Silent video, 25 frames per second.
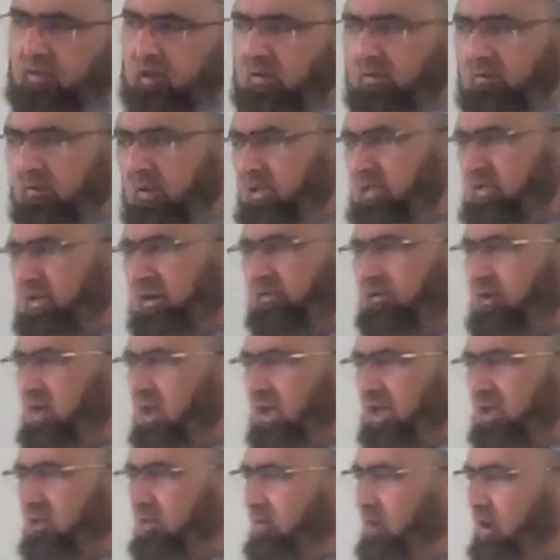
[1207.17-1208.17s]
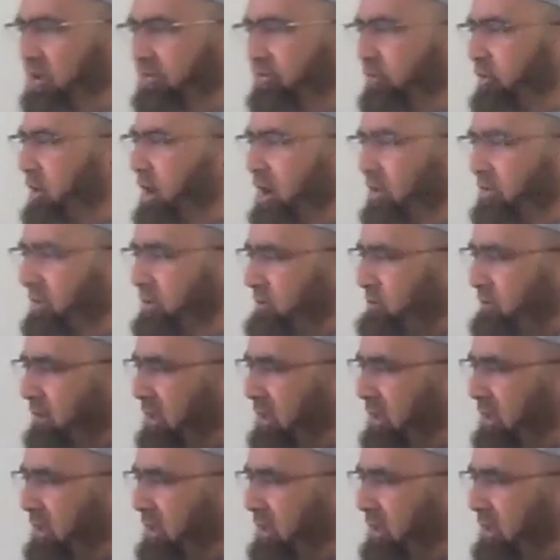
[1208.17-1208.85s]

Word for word: It must have taken 3-4 hours,